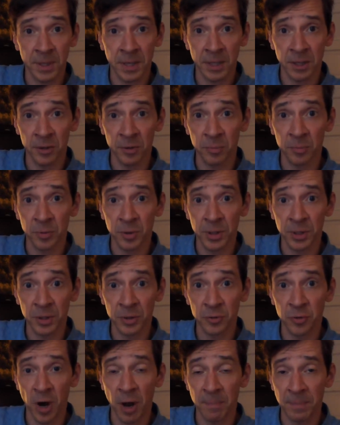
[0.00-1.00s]
and it'll bring a
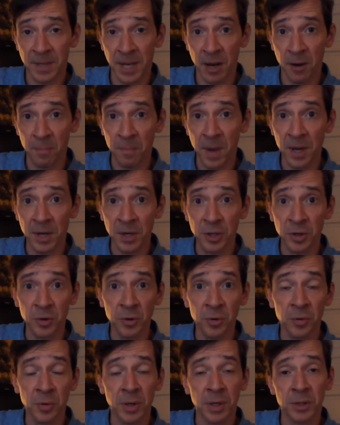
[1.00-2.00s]
drop-down menu,
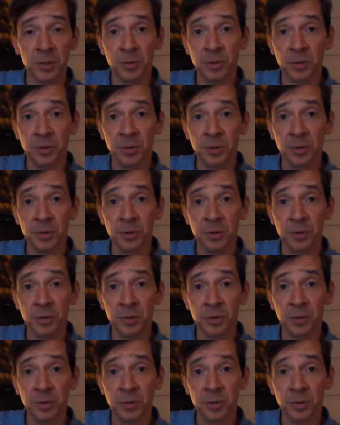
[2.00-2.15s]
and you